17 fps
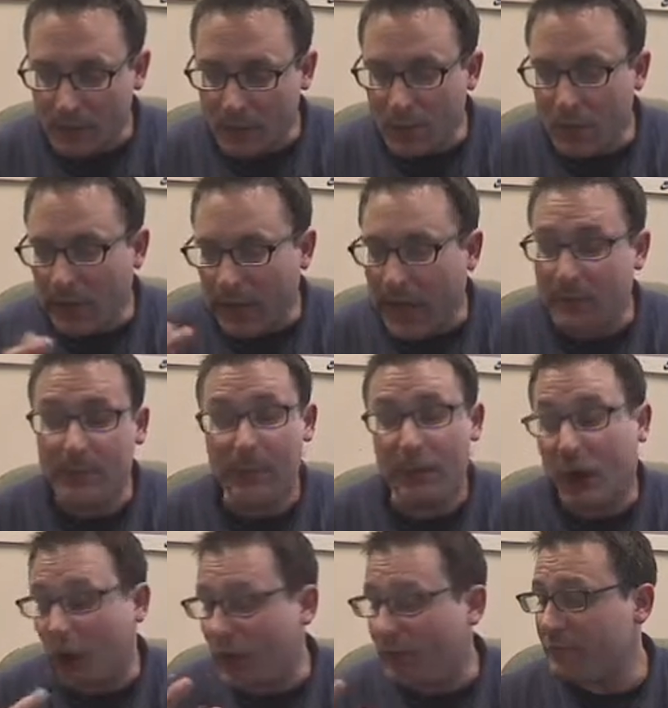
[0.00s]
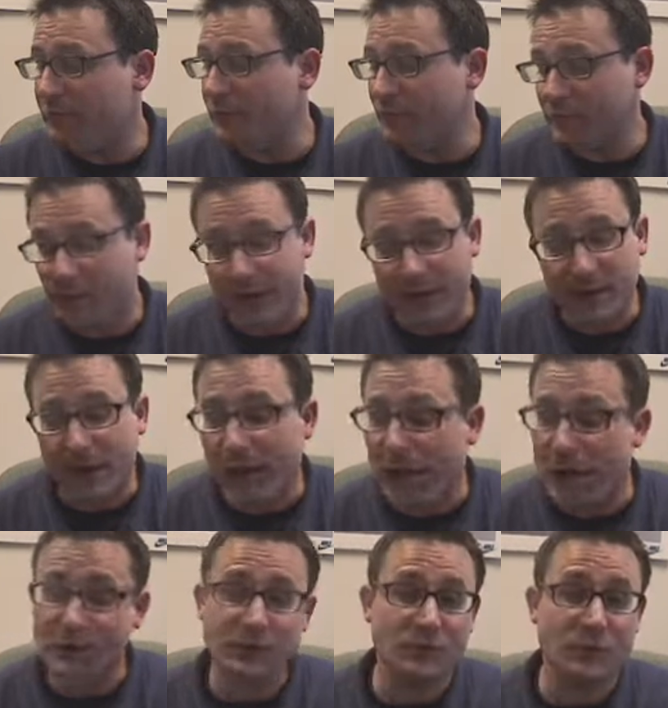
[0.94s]
you know, I'm an
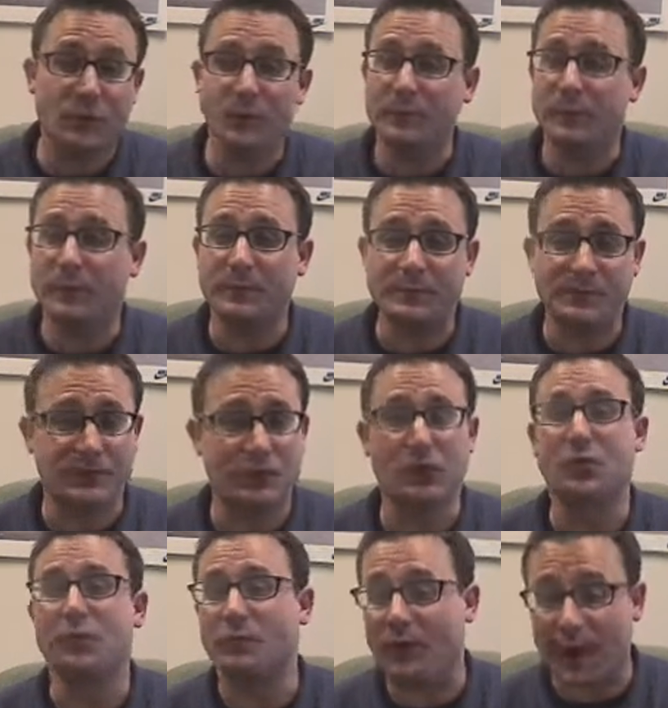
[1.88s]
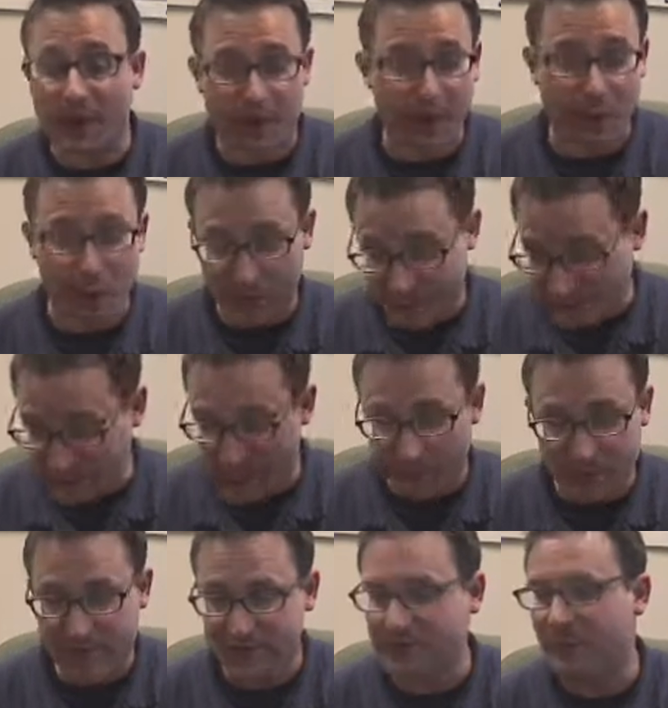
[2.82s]
off-the-radar sort of obscure writer with
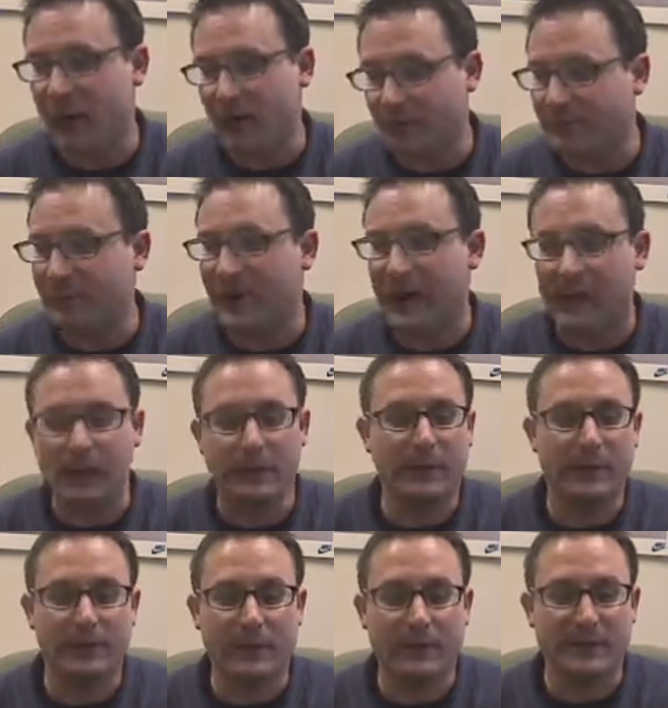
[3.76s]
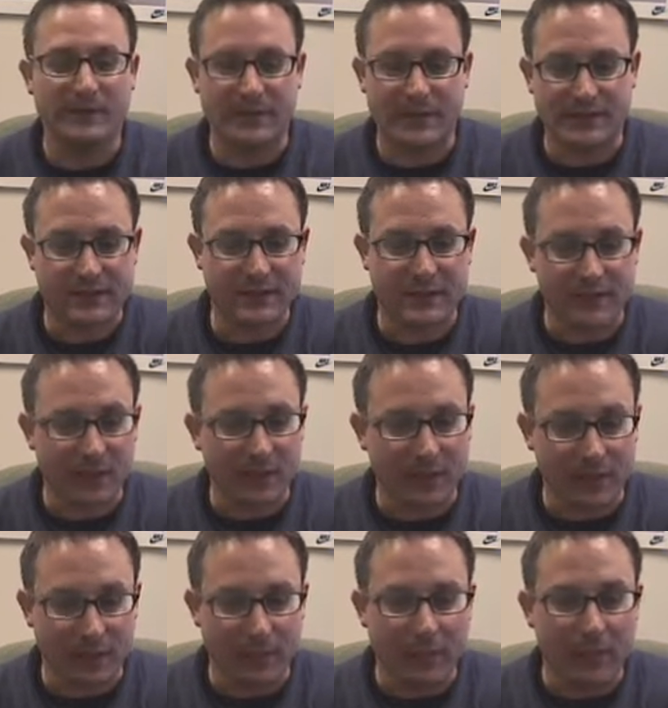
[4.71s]
some small following, maybe 6 or
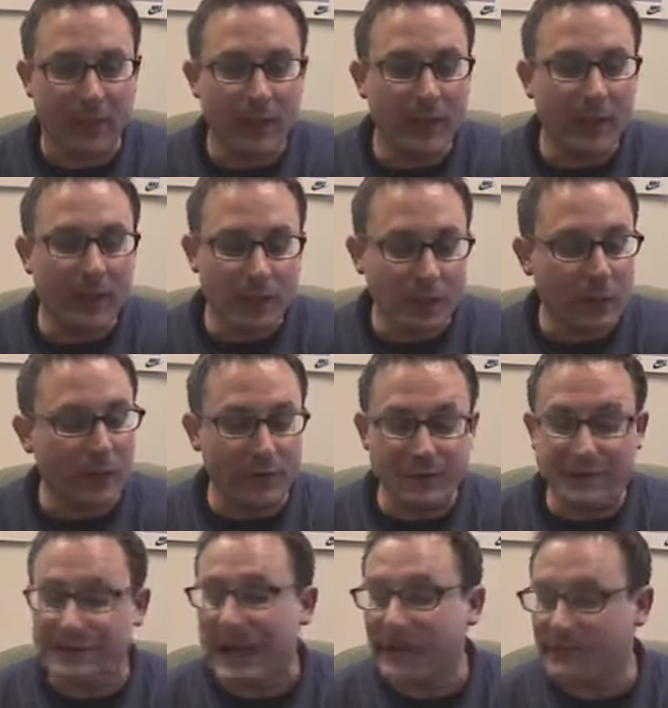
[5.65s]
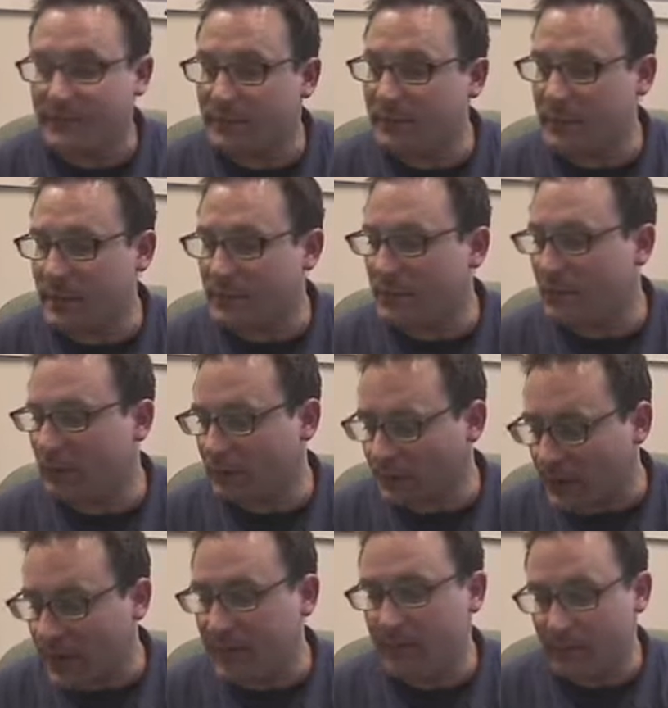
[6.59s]
7 people. You know, there's lots of people
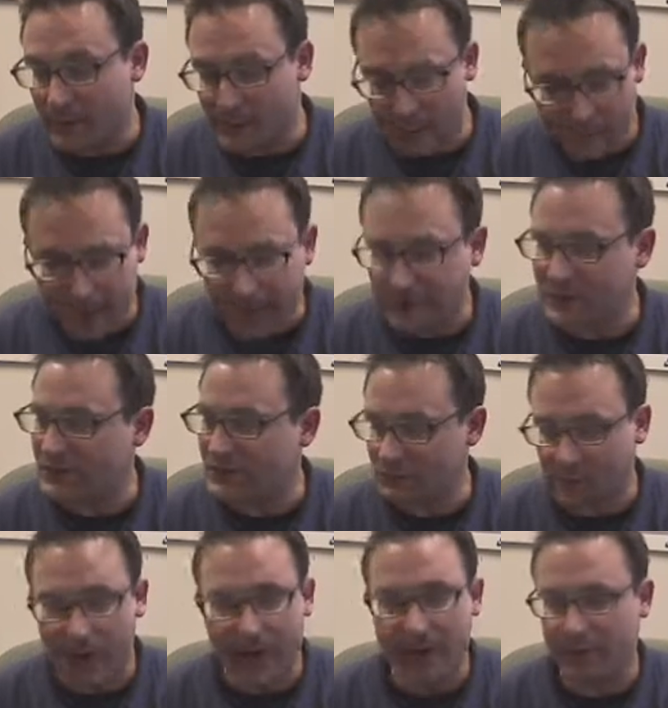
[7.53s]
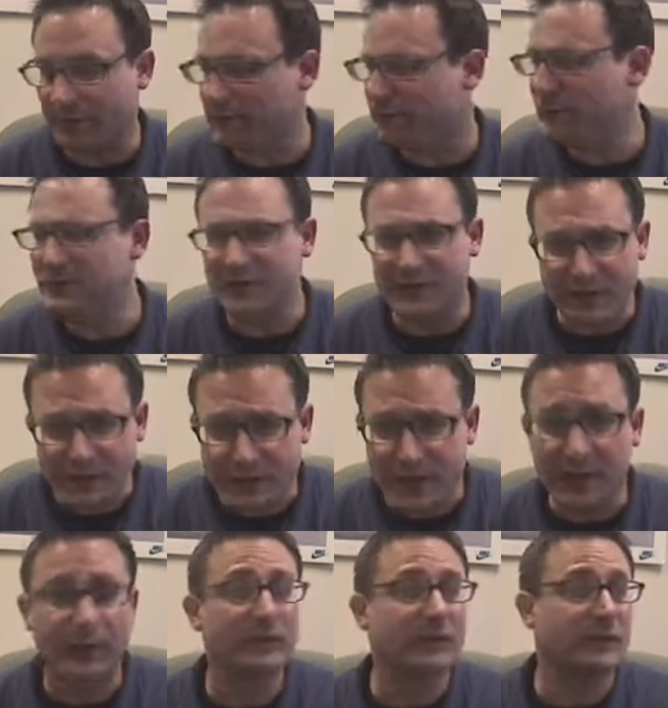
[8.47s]
like me, and not just writers,
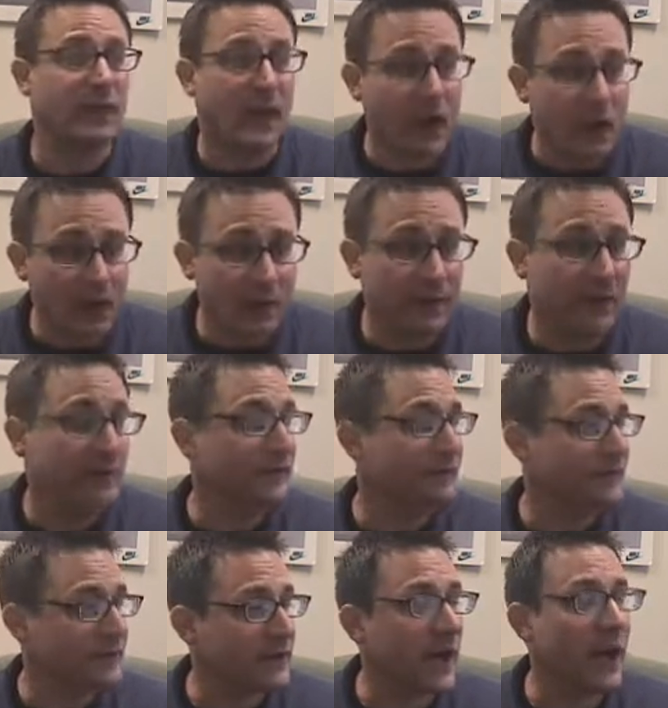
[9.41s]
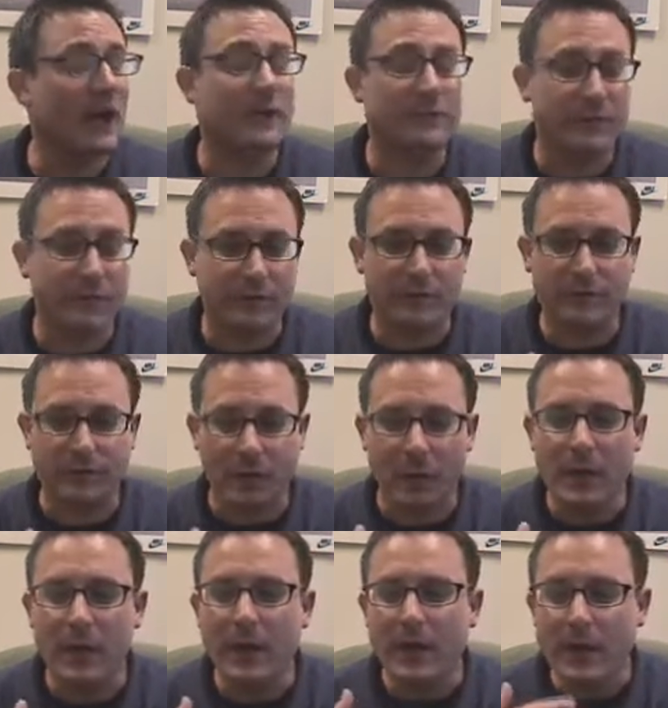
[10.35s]
musicians and artists and photographers. And
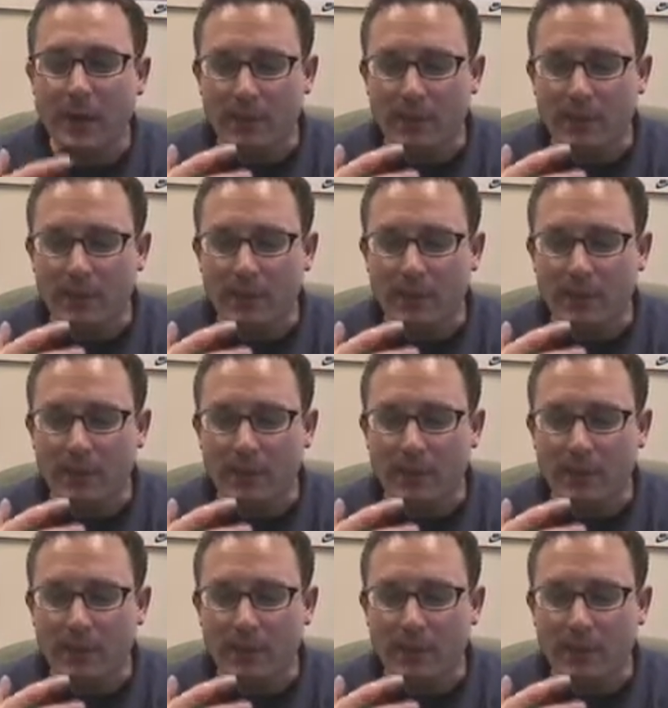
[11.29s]
so